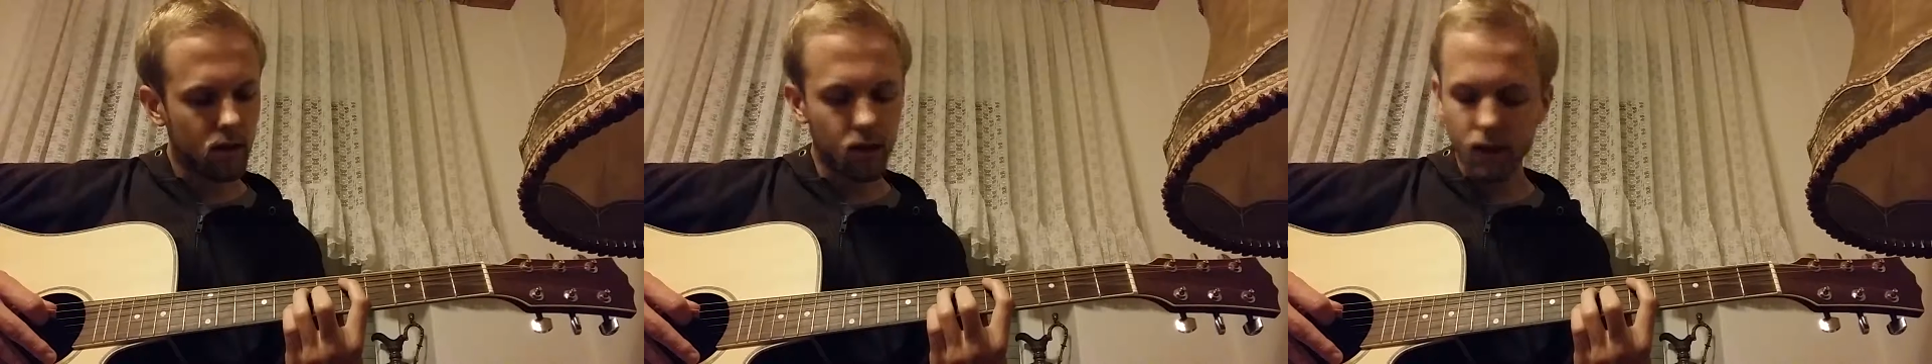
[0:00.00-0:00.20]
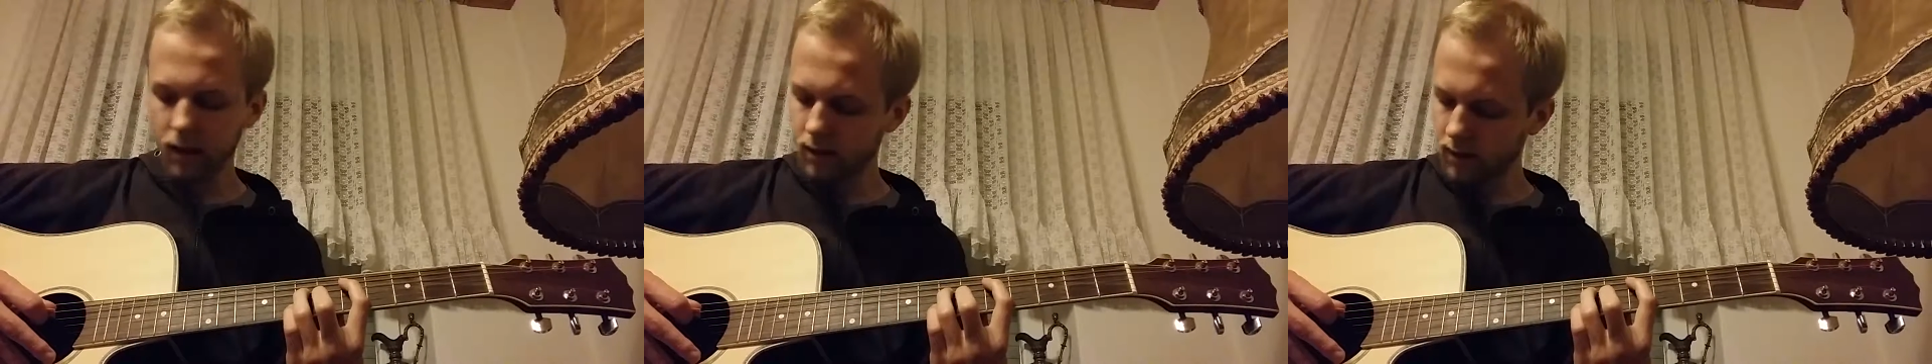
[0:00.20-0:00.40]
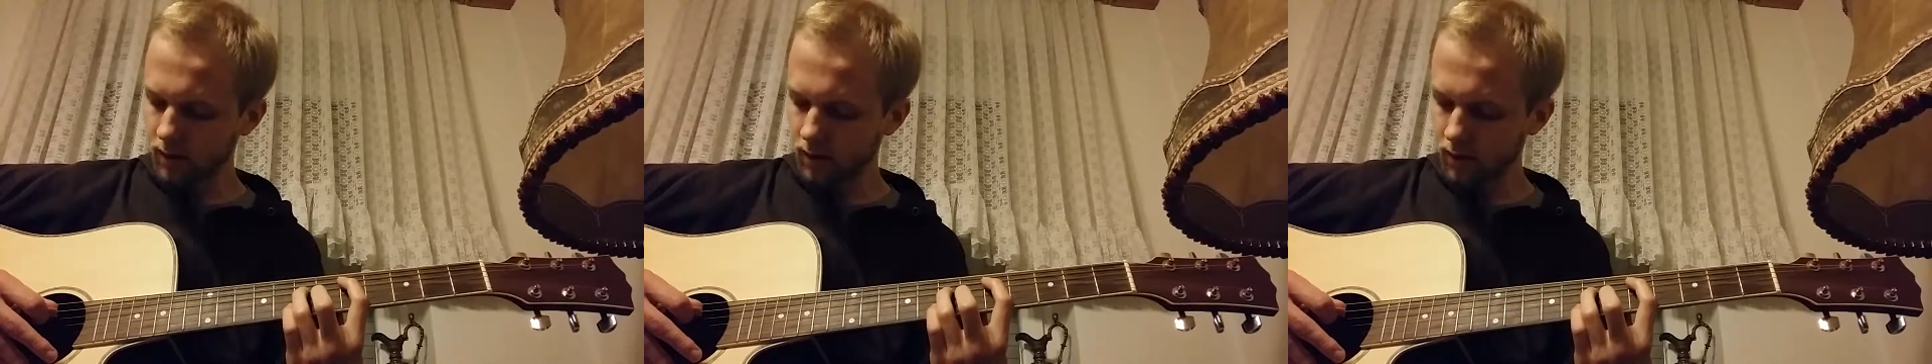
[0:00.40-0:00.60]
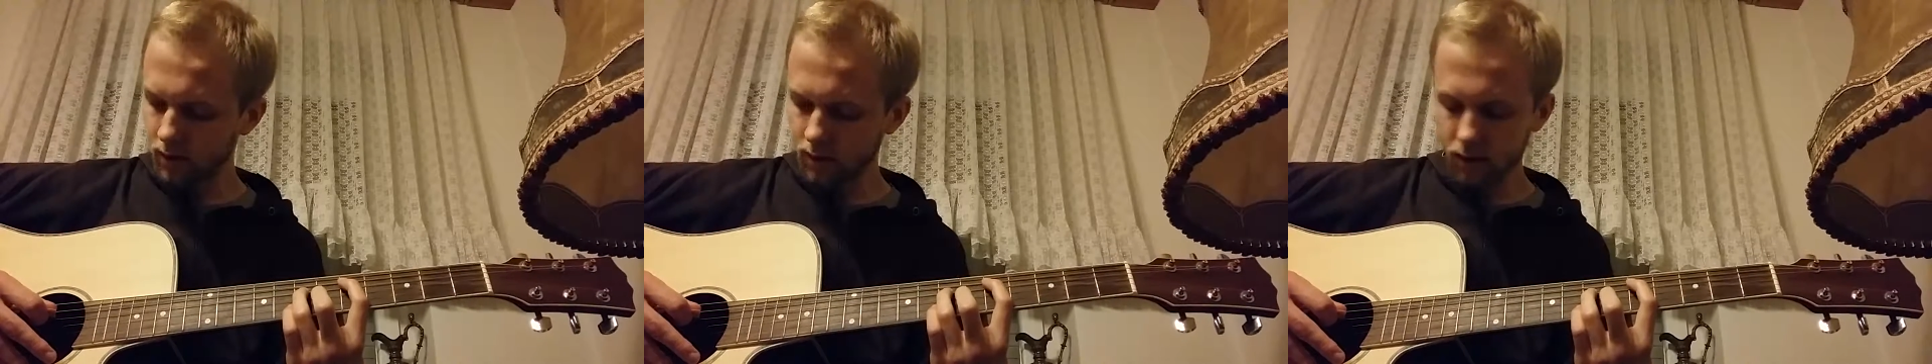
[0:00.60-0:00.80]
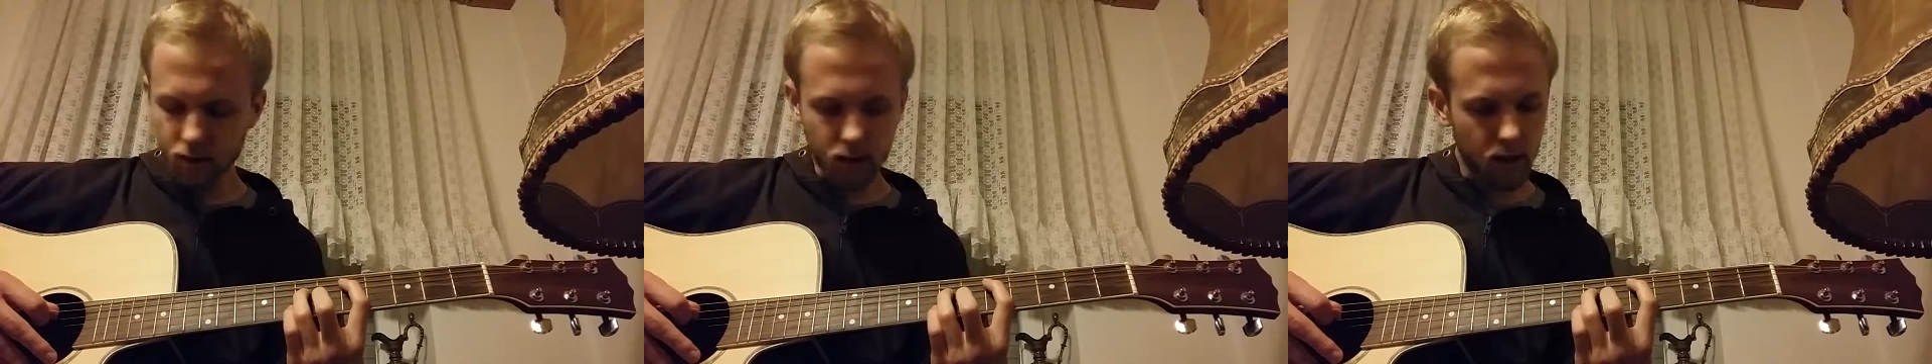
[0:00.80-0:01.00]
Yes,
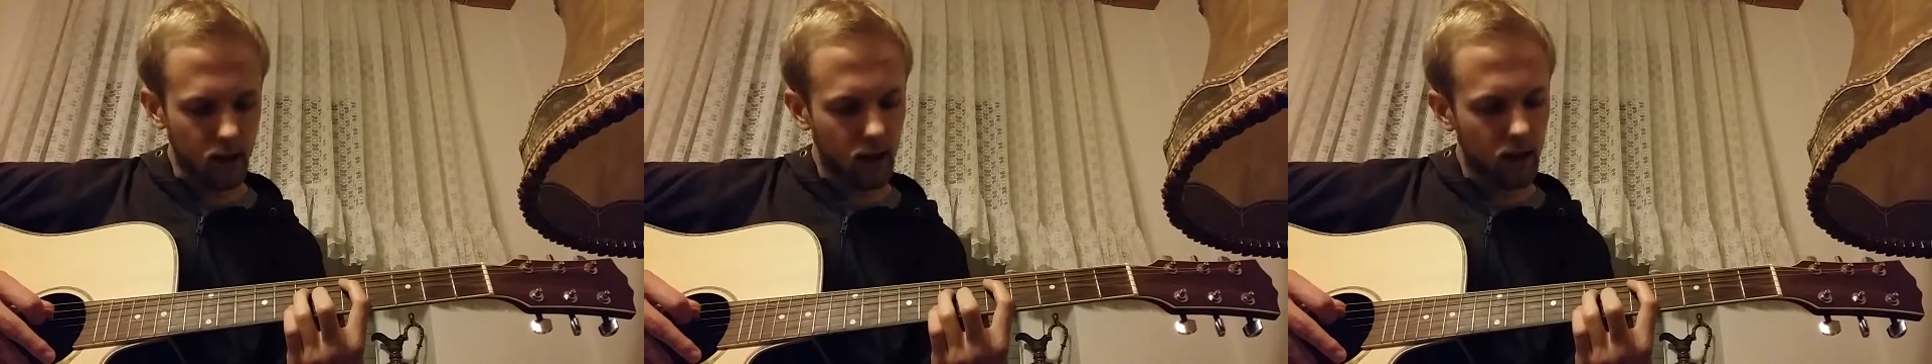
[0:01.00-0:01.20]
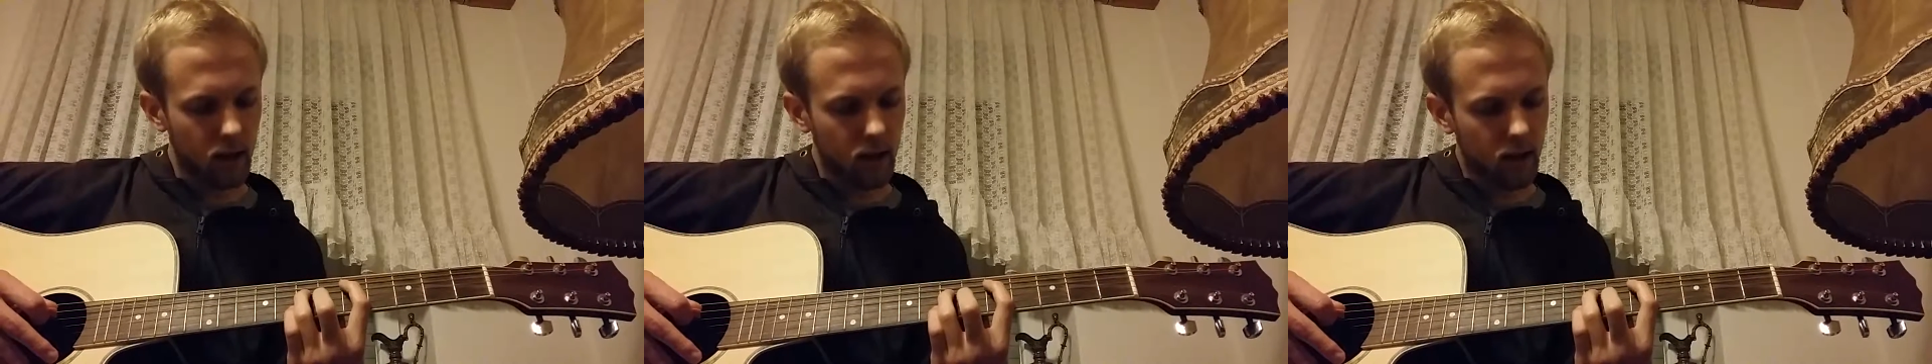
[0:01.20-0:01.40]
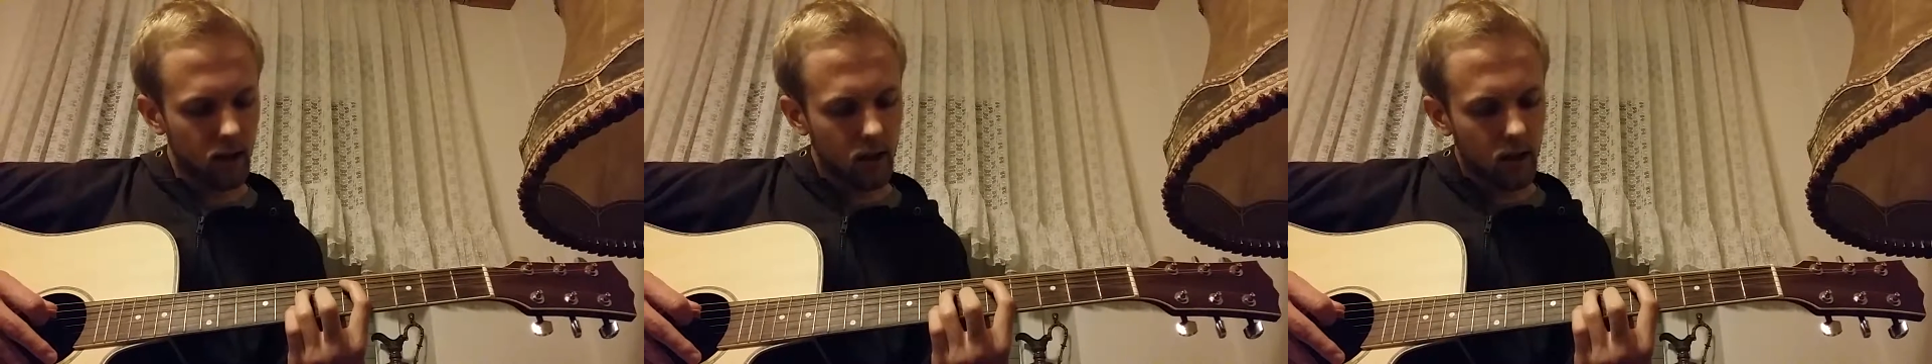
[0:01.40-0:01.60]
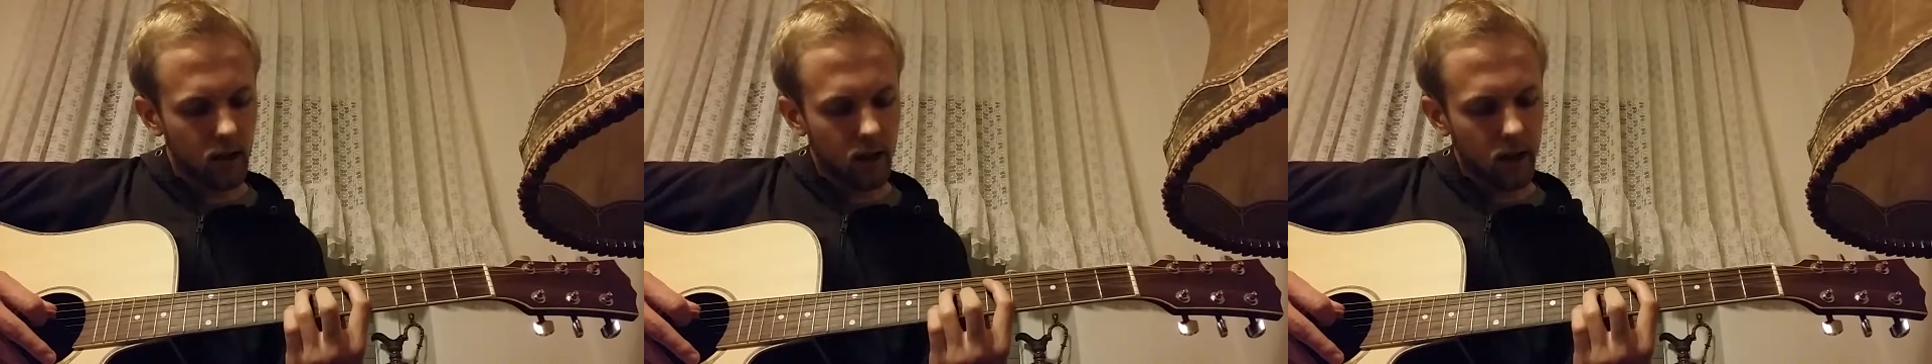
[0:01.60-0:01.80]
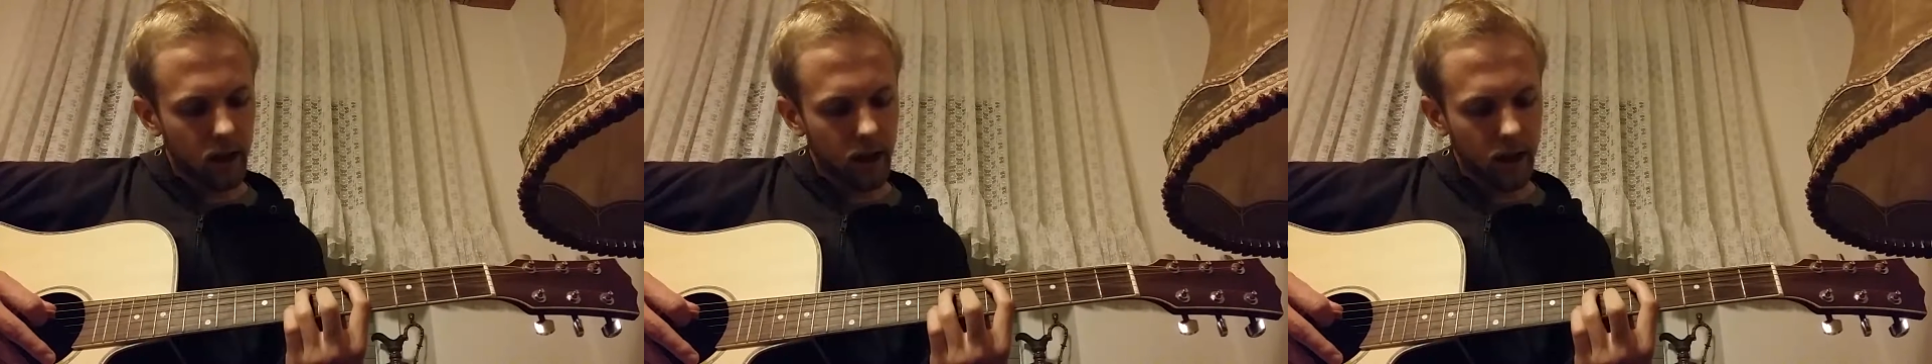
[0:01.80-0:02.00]
it's an A,
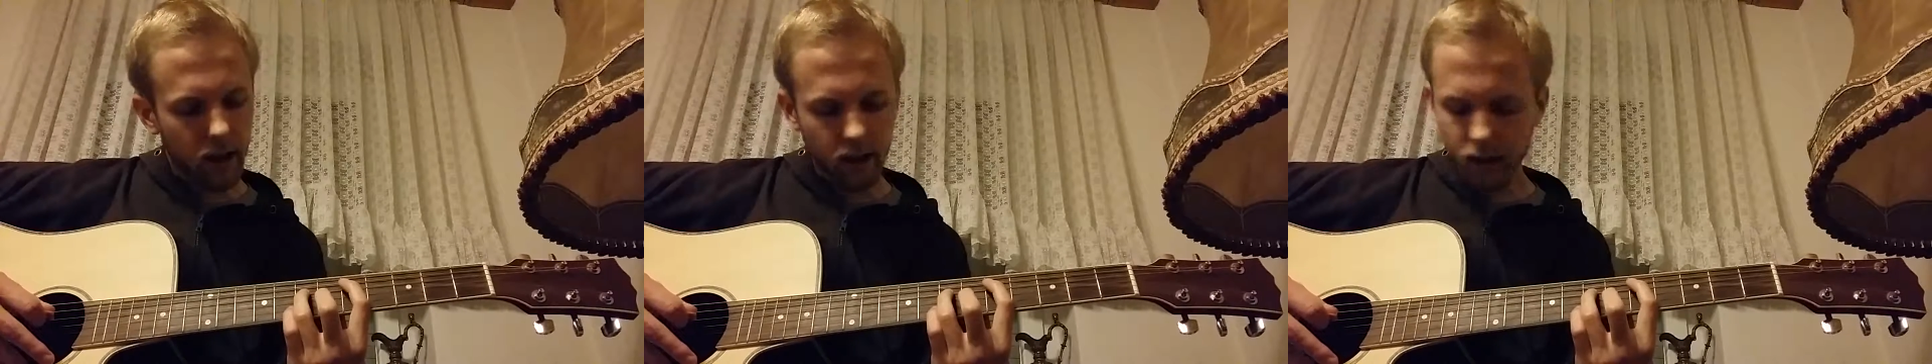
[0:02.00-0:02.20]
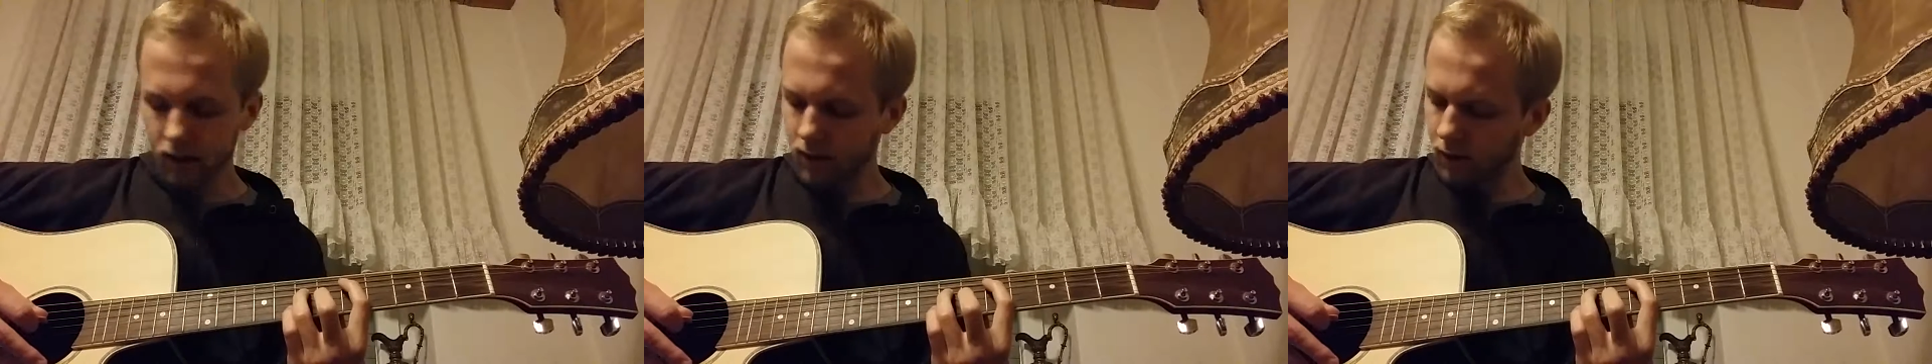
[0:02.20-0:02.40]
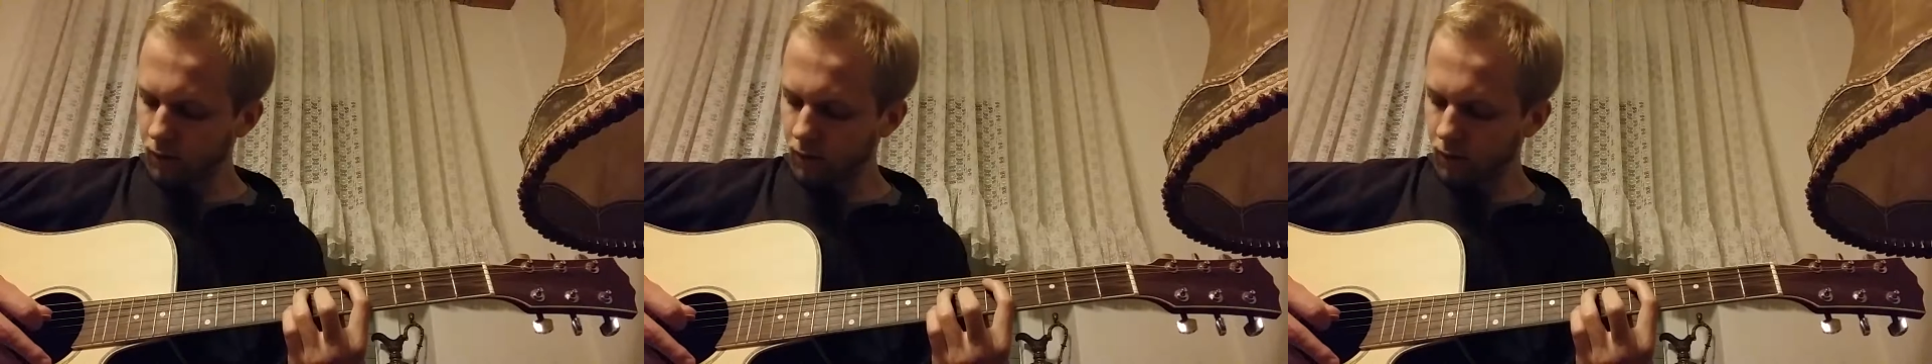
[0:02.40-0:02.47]
and